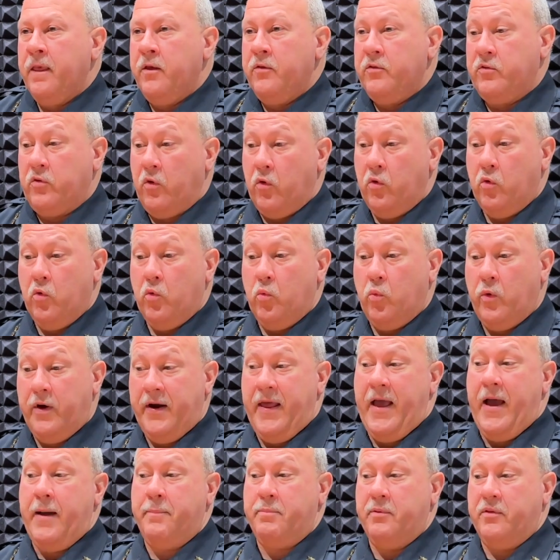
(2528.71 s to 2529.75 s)
So what
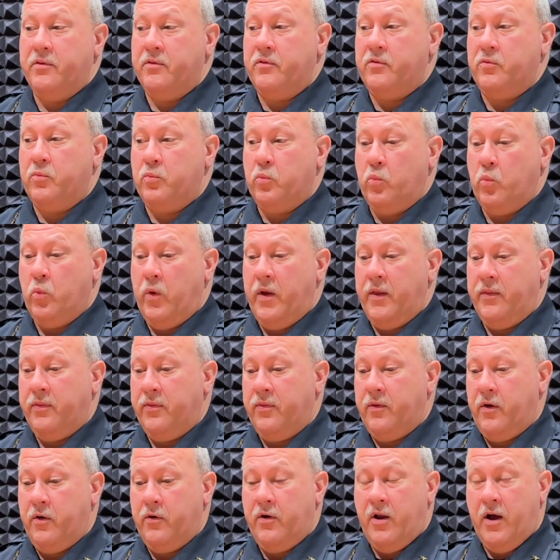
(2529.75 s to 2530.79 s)
happens when
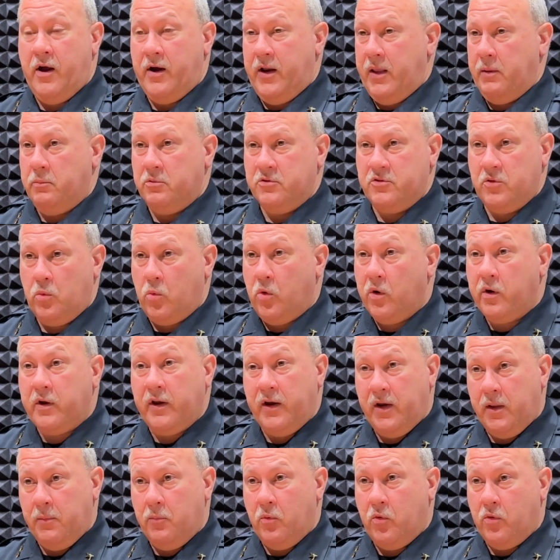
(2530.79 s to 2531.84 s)
they're not able to work
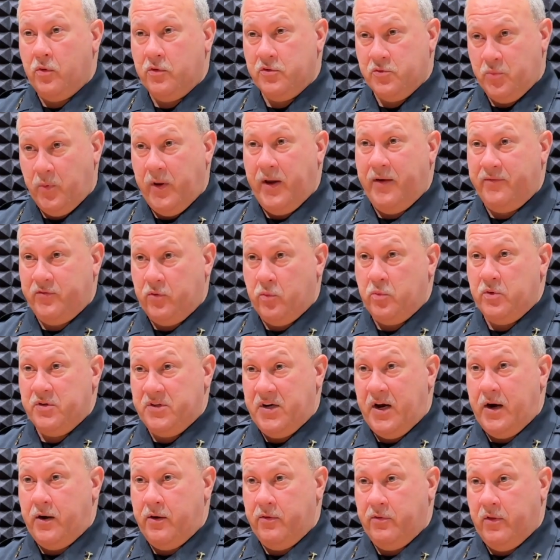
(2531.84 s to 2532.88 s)
anymore is we have to
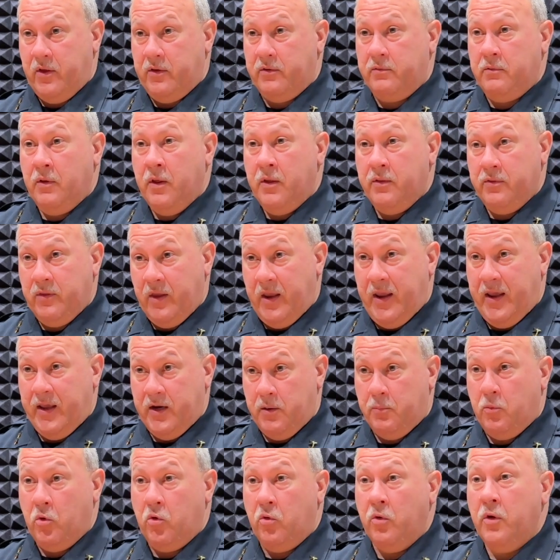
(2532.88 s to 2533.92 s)
retire the
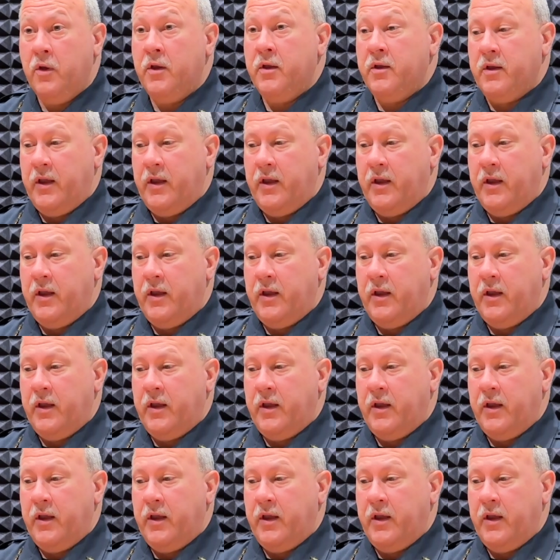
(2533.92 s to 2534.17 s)
animal.